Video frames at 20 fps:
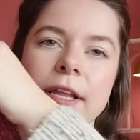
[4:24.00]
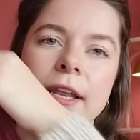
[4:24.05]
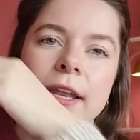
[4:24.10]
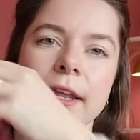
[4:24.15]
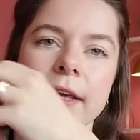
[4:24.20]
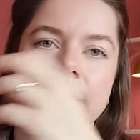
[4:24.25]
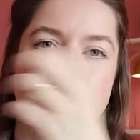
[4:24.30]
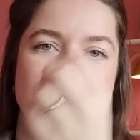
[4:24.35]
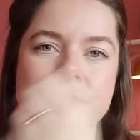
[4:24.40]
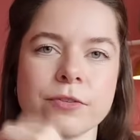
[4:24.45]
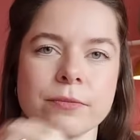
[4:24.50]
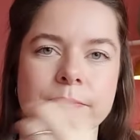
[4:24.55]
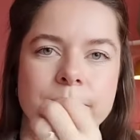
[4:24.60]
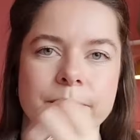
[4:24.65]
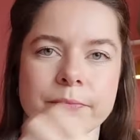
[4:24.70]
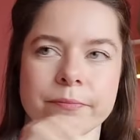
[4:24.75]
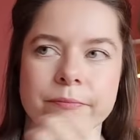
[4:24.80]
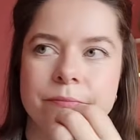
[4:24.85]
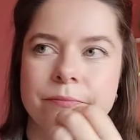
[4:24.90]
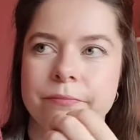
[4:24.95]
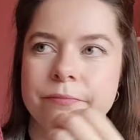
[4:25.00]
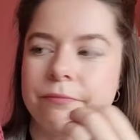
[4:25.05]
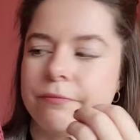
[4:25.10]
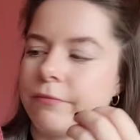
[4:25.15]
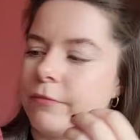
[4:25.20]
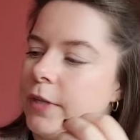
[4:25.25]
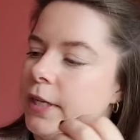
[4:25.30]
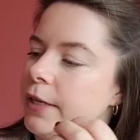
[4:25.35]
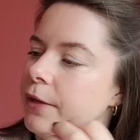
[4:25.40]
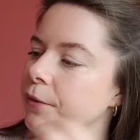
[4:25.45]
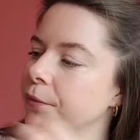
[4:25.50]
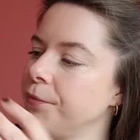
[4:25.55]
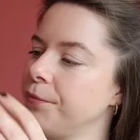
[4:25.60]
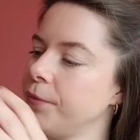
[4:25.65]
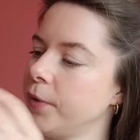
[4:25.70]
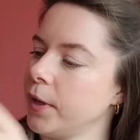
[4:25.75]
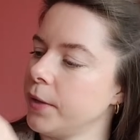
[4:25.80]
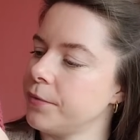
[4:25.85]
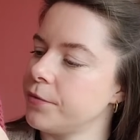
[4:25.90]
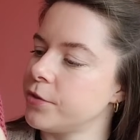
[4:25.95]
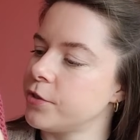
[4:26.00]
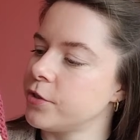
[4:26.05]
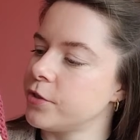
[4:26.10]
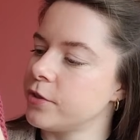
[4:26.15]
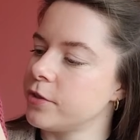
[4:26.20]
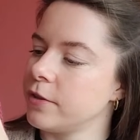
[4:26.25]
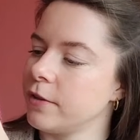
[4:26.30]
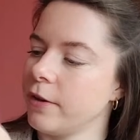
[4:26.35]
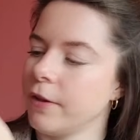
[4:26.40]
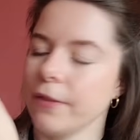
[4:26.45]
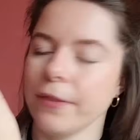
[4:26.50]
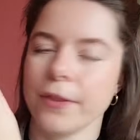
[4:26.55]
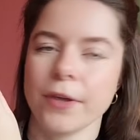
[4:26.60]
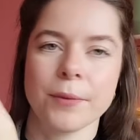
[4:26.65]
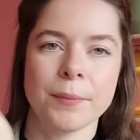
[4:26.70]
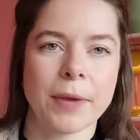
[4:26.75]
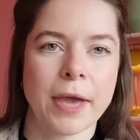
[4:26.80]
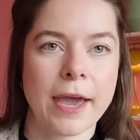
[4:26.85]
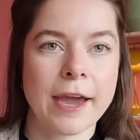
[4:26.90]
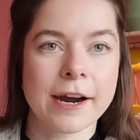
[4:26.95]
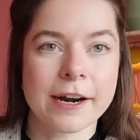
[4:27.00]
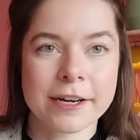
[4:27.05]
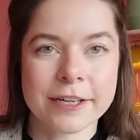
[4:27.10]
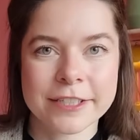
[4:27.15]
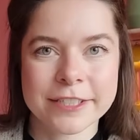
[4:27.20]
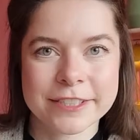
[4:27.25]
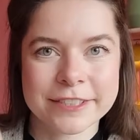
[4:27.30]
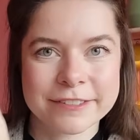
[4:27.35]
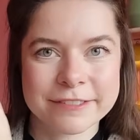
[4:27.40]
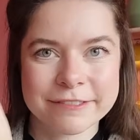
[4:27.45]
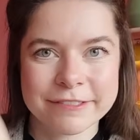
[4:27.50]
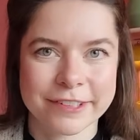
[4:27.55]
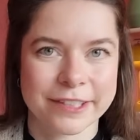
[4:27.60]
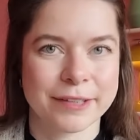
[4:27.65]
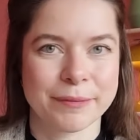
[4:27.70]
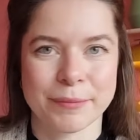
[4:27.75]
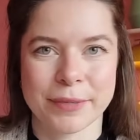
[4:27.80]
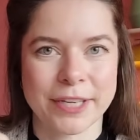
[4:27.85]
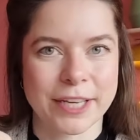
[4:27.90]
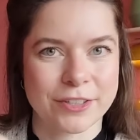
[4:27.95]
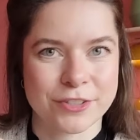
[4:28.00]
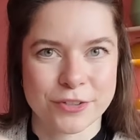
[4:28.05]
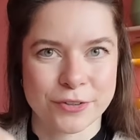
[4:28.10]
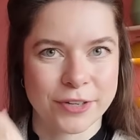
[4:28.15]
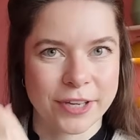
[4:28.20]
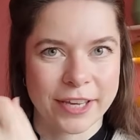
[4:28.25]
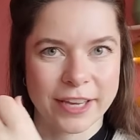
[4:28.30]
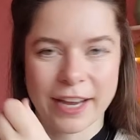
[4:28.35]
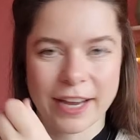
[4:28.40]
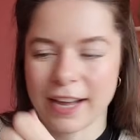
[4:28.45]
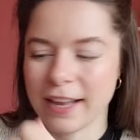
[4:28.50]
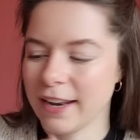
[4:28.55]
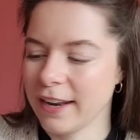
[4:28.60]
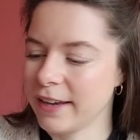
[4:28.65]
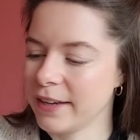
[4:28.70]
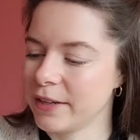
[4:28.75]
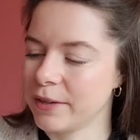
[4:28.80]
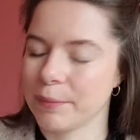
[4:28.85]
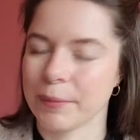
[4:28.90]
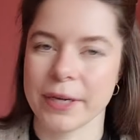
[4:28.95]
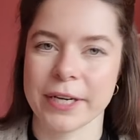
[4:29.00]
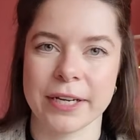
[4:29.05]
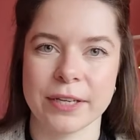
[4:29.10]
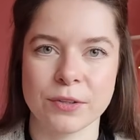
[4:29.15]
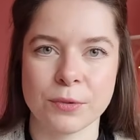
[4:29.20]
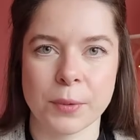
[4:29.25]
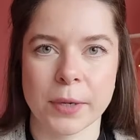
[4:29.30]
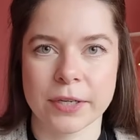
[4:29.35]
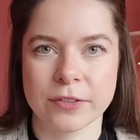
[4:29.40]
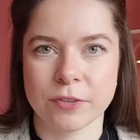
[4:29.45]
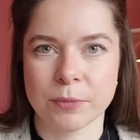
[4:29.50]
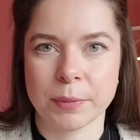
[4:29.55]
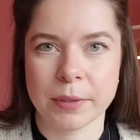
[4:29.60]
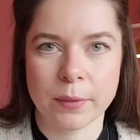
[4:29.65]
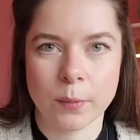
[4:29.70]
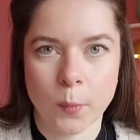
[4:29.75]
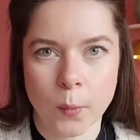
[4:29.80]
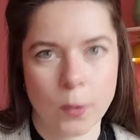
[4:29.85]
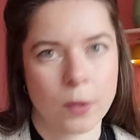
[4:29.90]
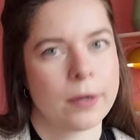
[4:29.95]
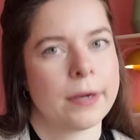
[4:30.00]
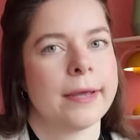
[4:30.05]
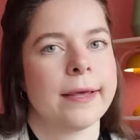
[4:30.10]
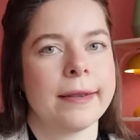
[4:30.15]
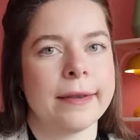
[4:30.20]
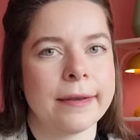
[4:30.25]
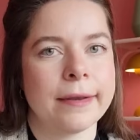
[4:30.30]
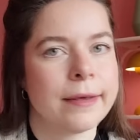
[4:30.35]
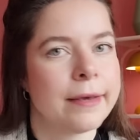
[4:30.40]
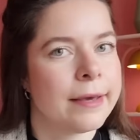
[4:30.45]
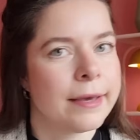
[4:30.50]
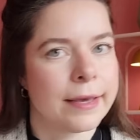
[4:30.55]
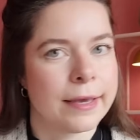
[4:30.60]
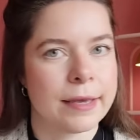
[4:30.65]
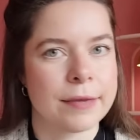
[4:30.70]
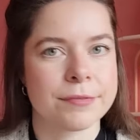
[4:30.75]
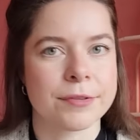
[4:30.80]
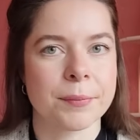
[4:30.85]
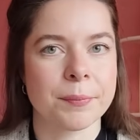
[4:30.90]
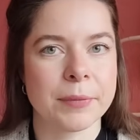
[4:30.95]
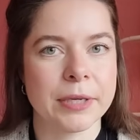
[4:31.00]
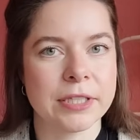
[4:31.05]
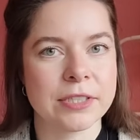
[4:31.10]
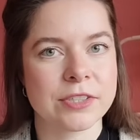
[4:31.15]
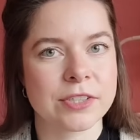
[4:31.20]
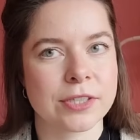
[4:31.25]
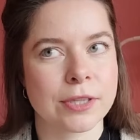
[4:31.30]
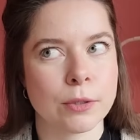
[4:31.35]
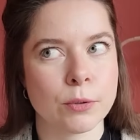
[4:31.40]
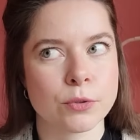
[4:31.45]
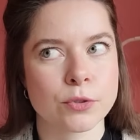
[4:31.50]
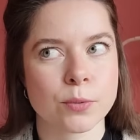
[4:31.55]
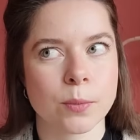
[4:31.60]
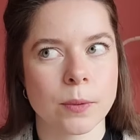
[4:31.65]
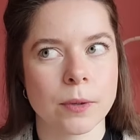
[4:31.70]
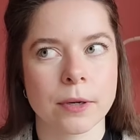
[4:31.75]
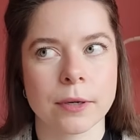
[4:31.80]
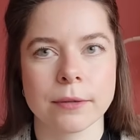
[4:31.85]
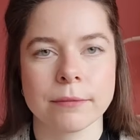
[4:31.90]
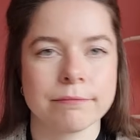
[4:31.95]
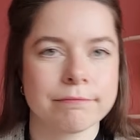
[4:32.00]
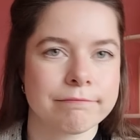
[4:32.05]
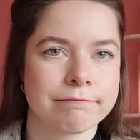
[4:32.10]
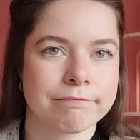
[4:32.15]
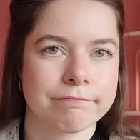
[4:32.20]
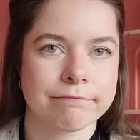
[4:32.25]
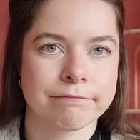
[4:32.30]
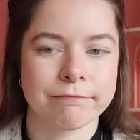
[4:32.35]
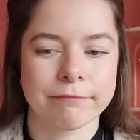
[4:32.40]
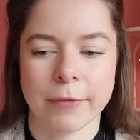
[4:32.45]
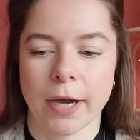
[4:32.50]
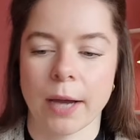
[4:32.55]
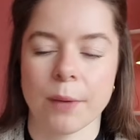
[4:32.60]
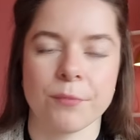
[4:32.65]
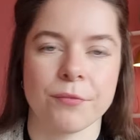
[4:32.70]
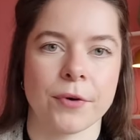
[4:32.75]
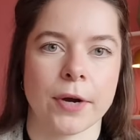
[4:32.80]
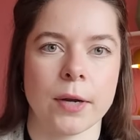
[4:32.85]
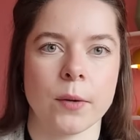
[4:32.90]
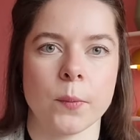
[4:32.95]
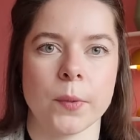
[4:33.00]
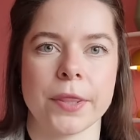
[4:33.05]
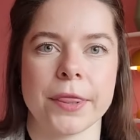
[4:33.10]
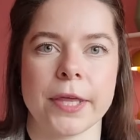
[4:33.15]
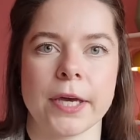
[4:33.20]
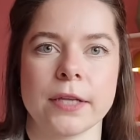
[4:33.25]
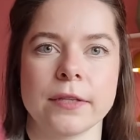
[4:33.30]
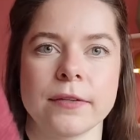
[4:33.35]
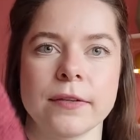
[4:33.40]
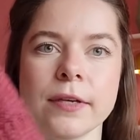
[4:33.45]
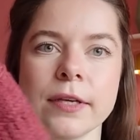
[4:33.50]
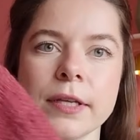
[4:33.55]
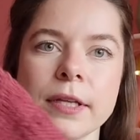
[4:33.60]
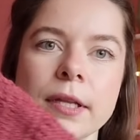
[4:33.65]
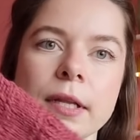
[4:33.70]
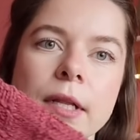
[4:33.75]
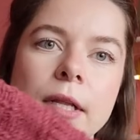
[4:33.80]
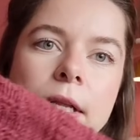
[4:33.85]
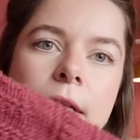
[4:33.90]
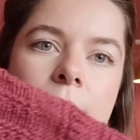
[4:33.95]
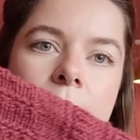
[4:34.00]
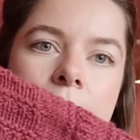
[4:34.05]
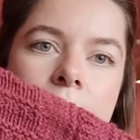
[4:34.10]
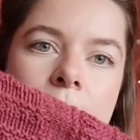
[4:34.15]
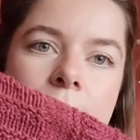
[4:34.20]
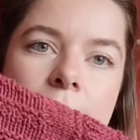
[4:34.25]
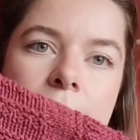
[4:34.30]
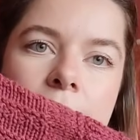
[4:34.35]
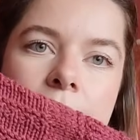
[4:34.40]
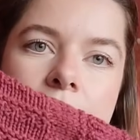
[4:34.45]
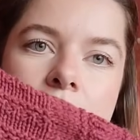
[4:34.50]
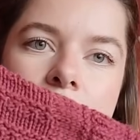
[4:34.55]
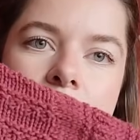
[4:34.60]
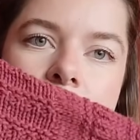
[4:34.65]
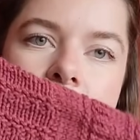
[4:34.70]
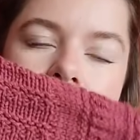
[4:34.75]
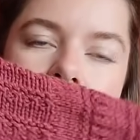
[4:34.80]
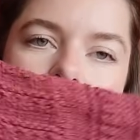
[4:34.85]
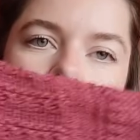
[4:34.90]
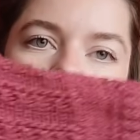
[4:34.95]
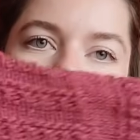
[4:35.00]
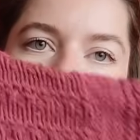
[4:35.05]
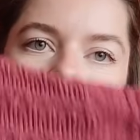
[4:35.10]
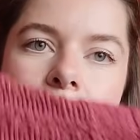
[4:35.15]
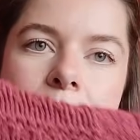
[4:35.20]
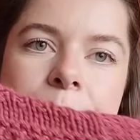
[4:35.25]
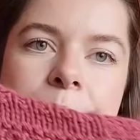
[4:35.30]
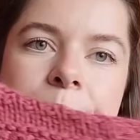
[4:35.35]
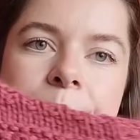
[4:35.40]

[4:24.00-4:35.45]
like little fluffs on them, hairs, but that's okay. I like my knitwear to be worn, and if that means it looks worn, I'm fine with that. So yeah,